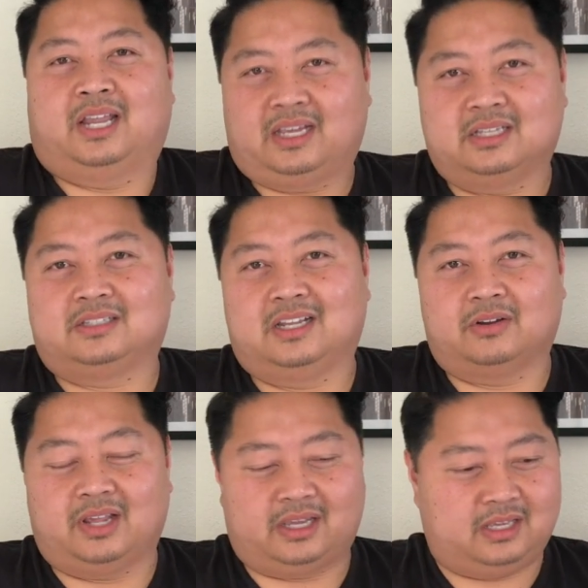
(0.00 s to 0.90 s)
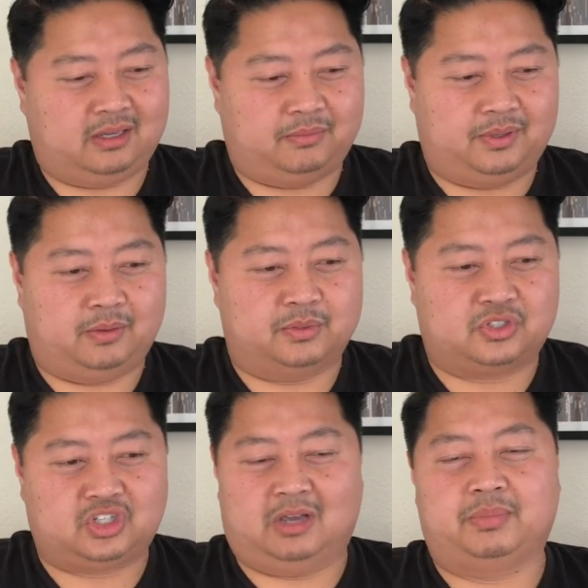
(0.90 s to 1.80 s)
Like you know, like he he was
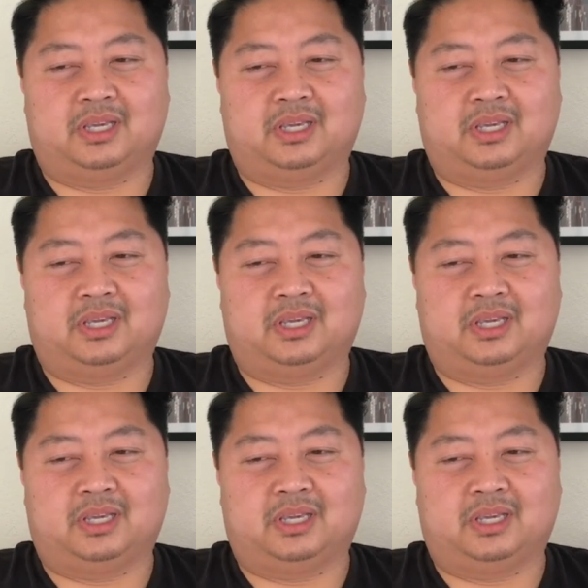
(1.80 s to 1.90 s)
chubby.